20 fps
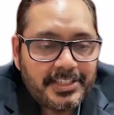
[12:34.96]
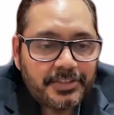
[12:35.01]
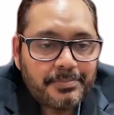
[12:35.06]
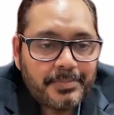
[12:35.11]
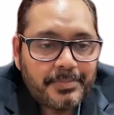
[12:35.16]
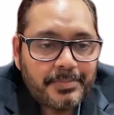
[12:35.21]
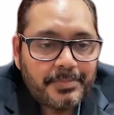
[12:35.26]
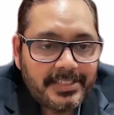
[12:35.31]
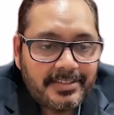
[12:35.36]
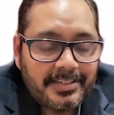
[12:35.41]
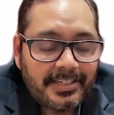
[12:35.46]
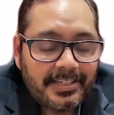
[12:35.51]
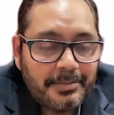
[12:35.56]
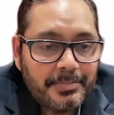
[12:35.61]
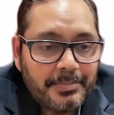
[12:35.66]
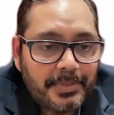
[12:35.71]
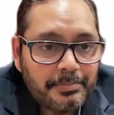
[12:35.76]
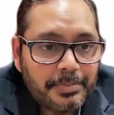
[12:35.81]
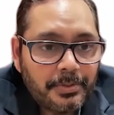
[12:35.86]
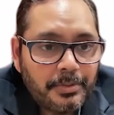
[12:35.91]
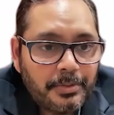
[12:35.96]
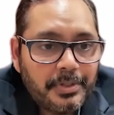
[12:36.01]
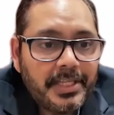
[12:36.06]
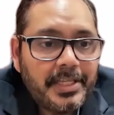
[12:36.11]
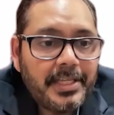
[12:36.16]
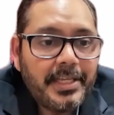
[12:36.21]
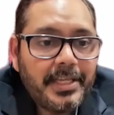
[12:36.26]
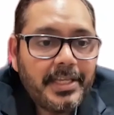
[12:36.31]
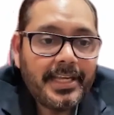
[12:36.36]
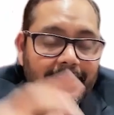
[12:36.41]
my dream
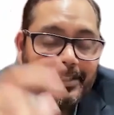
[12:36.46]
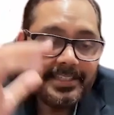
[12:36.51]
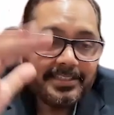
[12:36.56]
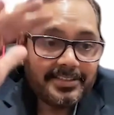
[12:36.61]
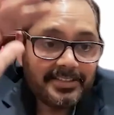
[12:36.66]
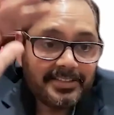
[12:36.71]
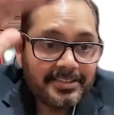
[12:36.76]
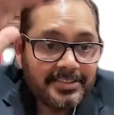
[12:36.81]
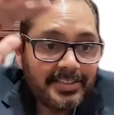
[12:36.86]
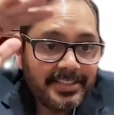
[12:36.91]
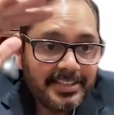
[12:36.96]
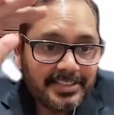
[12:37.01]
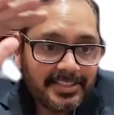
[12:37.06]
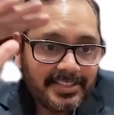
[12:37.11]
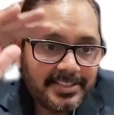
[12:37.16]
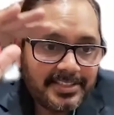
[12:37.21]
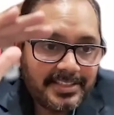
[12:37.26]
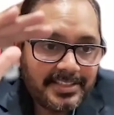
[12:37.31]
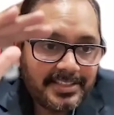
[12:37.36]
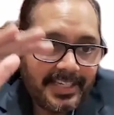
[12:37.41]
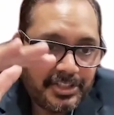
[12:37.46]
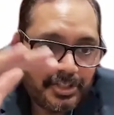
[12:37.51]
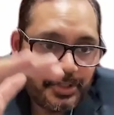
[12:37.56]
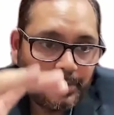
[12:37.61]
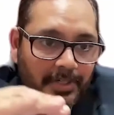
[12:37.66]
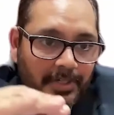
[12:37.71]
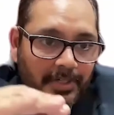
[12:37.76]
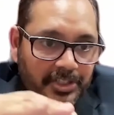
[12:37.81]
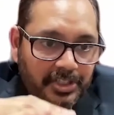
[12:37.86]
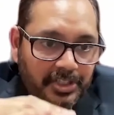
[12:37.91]
employee. And there's a 6-stage
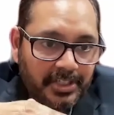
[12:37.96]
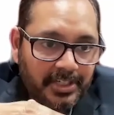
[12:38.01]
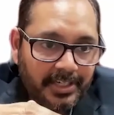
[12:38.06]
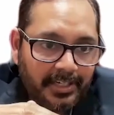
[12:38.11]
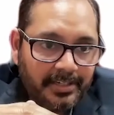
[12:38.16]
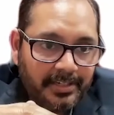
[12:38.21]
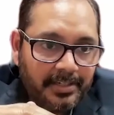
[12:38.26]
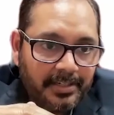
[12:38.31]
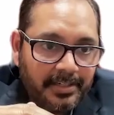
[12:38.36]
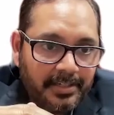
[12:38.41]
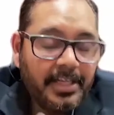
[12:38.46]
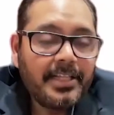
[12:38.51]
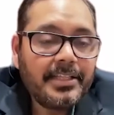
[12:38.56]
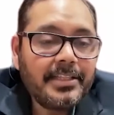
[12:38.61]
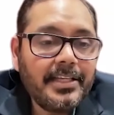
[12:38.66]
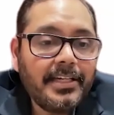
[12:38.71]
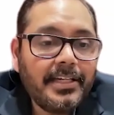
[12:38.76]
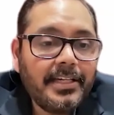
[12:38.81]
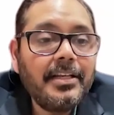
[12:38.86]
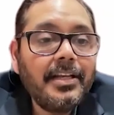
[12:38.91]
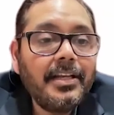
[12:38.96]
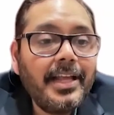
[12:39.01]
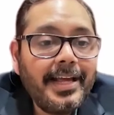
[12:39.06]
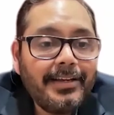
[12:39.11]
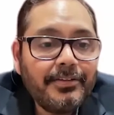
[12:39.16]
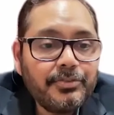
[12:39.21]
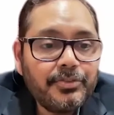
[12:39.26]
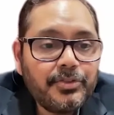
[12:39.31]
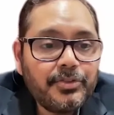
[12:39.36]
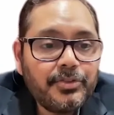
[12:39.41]
questionnaire that
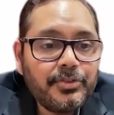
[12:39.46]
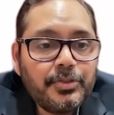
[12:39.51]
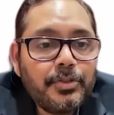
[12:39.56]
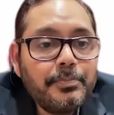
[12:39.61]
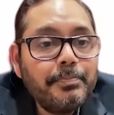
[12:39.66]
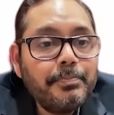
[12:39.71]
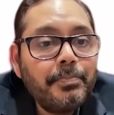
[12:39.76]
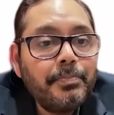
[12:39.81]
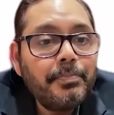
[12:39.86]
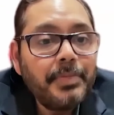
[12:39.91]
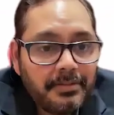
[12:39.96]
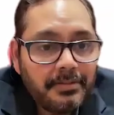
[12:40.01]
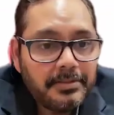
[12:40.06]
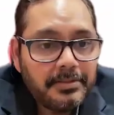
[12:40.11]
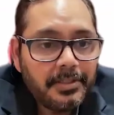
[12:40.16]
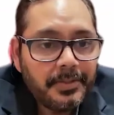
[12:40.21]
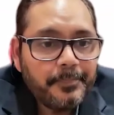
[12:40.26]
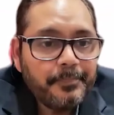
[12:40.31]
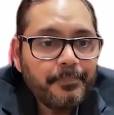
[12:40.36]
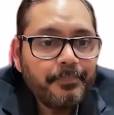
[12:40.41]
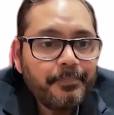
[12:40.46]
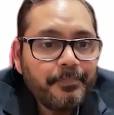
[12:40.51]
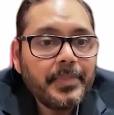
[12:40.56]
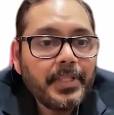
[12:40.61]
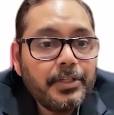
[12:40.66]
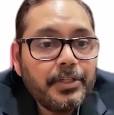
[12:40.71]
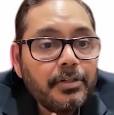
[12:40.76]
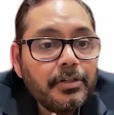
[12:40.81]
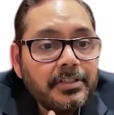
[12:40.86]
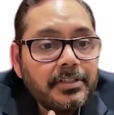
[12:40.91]
allows you to build
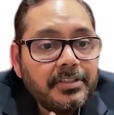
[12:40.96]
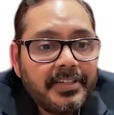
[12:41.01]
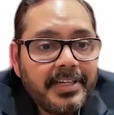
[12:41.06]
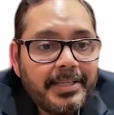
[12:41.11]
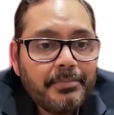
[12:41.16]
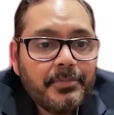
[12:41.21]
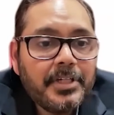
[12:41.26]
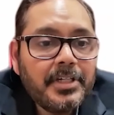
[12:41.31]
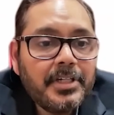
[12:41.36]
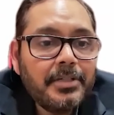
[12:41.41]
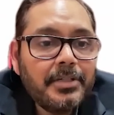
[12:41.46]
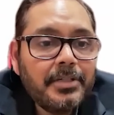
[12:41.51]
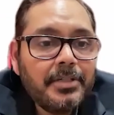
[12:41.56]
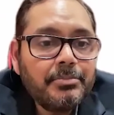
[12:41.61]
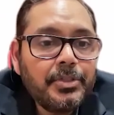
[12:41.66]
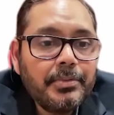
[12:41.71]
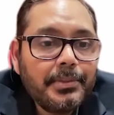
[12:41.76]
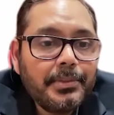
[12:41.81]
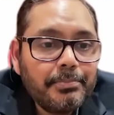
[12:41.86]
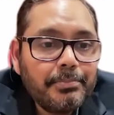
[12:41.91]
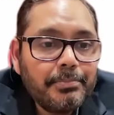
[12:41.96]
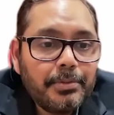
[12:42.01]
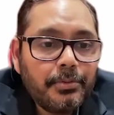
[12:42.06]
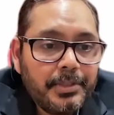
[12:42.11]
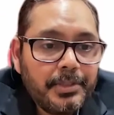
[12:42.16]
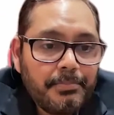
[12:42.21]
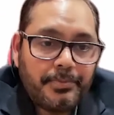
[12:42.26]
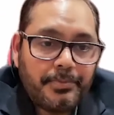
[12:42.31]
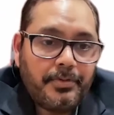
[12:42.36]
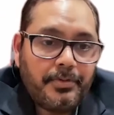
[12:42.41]
your dream come true employee
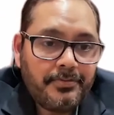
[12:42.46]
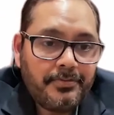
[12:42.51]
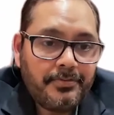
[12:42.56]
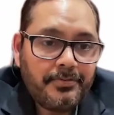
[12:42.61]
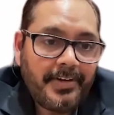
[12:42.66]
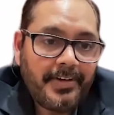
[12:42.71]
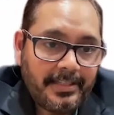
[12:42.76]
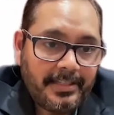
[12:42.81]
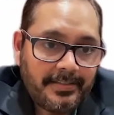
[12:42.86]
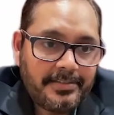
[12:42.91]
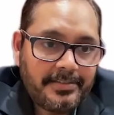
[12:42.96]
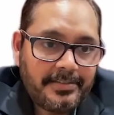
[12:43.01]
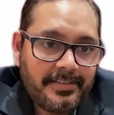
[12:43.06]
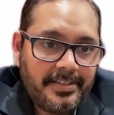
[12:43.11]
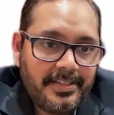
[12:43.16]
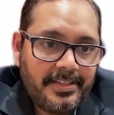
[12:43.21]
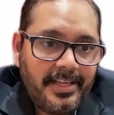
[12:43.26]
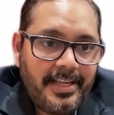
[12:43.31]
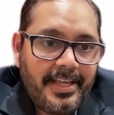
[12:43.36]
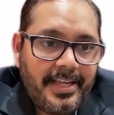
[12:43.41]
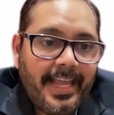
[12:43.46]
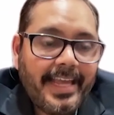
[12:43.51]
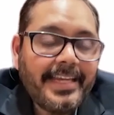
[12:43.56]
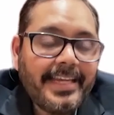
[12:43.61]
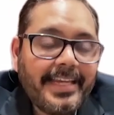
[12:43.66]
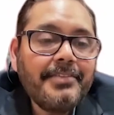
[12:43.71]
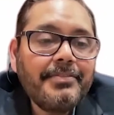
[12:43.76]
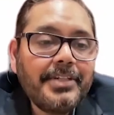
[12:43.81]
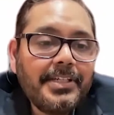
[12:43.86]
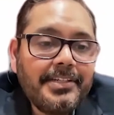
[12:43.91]
profile. And
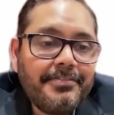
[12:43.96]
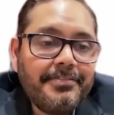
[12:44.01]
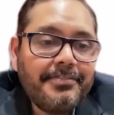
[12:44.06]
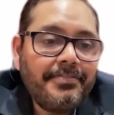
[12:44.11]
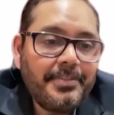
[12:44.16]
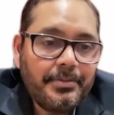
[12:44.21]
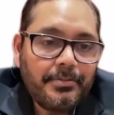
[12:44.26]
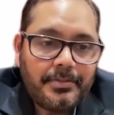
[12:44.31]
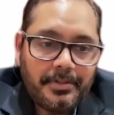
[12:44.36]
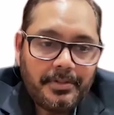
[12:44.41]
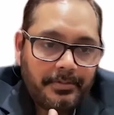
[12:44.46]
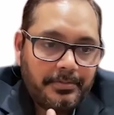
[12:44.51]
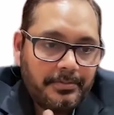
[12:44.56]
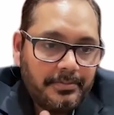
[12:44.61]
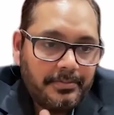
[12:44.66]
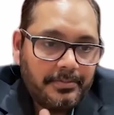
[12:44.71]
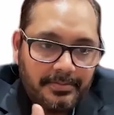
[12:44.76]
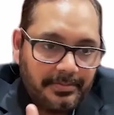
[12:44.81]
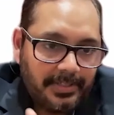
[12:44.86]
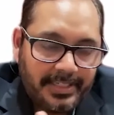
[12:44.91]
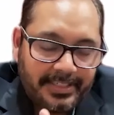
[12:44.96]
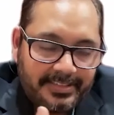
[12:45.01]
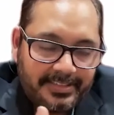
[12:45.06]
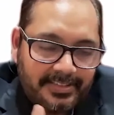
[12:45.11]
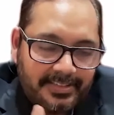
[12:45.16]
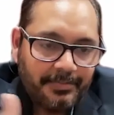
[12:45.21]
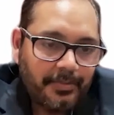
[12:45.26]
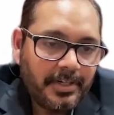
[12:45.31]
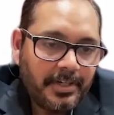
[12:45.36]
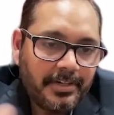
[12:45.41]
even if you don't, let's say,
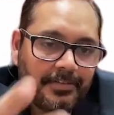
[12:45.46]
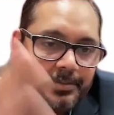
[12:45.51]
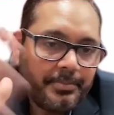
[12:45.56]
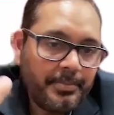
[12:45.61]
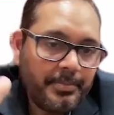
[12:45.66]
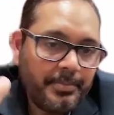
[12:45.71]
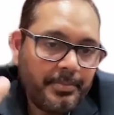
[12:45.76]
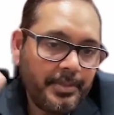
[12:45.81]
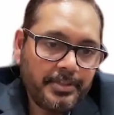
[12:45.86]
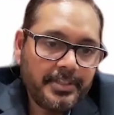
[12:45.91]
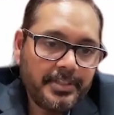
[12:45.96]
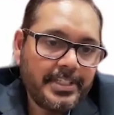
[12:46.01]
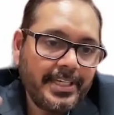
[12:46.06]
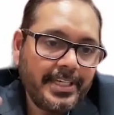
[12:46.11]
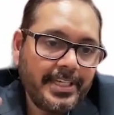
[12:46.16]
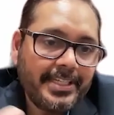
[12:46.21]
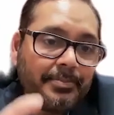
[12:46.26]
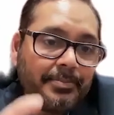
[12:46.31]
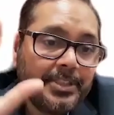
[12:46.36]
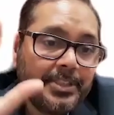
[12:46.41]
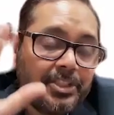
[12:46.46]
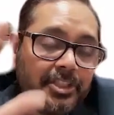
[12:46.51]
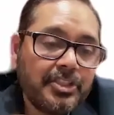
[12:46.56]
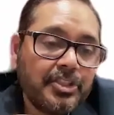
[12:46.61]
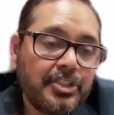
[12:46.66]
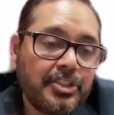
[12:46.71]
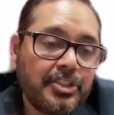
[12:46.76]
work with me or utilize me, just